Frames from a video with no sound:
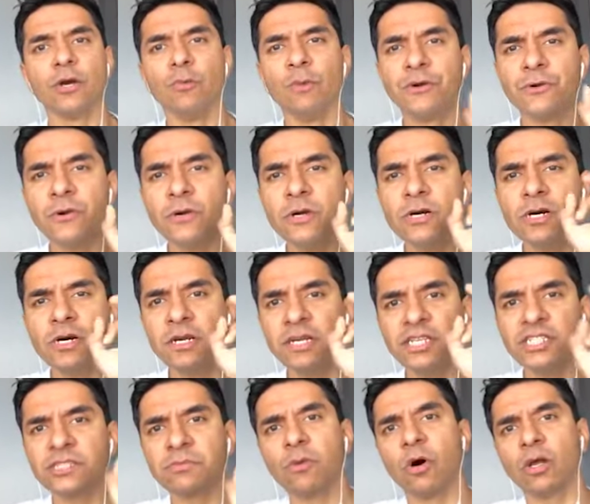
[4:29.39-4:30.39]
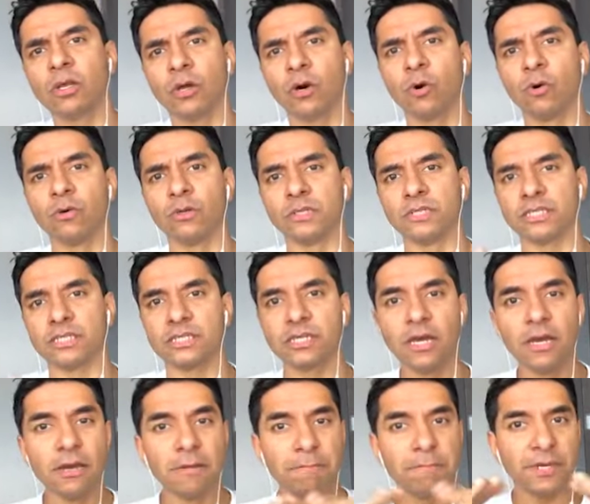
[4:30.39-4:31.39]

with really small holes.